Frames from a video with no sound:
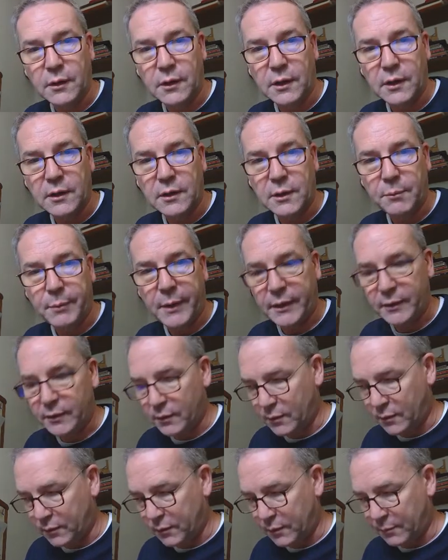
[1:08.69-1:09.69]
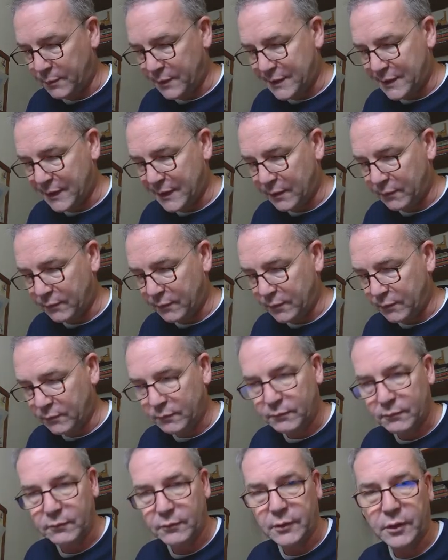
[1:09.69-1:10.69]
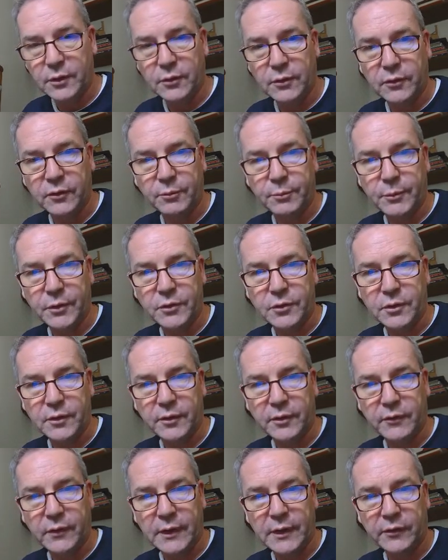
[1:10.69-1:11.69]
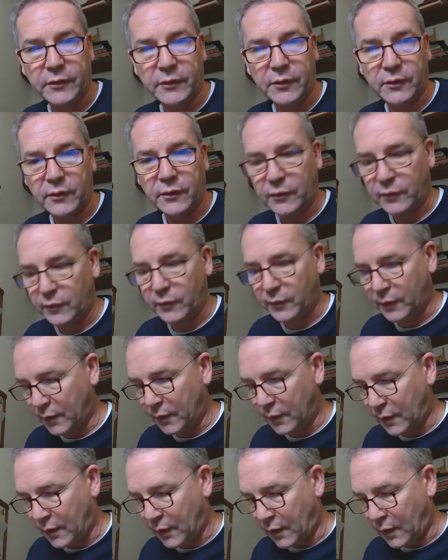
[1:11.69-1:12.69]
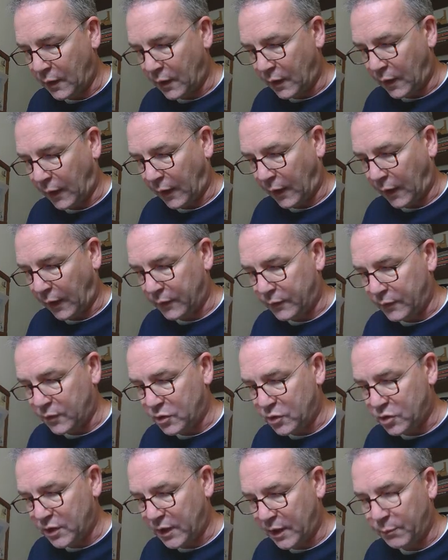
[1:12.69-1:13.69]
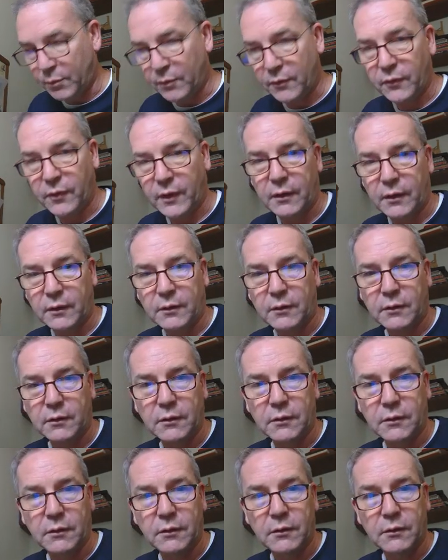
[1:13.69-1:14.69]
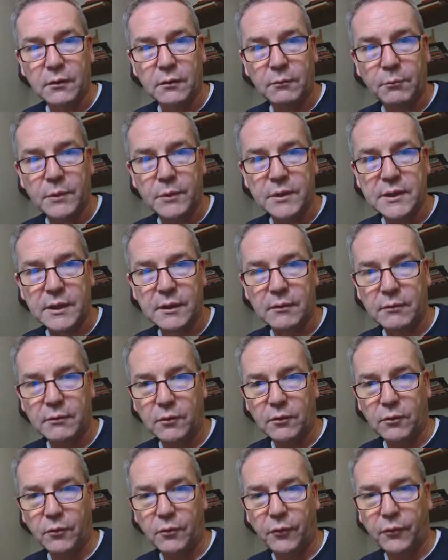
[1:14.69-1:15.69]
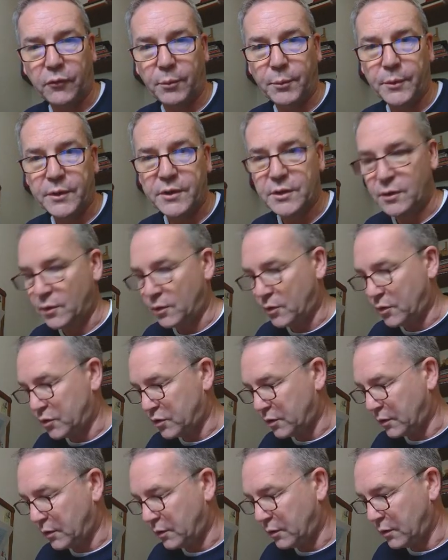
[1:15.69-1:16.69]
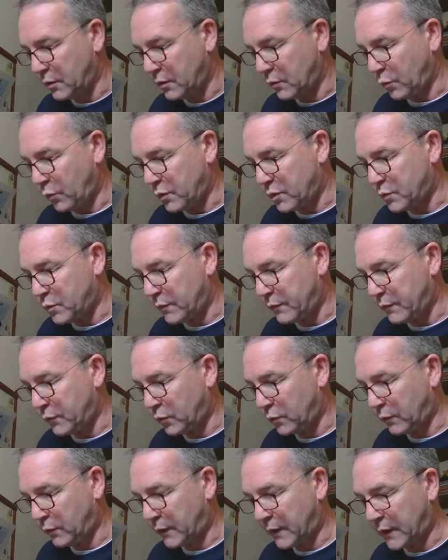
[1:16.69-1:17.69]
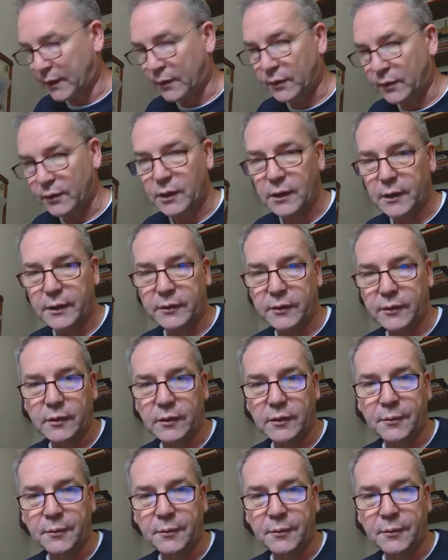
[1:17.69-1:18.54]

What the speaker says: dependent on the material, the Young's modulus of elasticity, and the shape of that material from its inertia, which we've already calculated.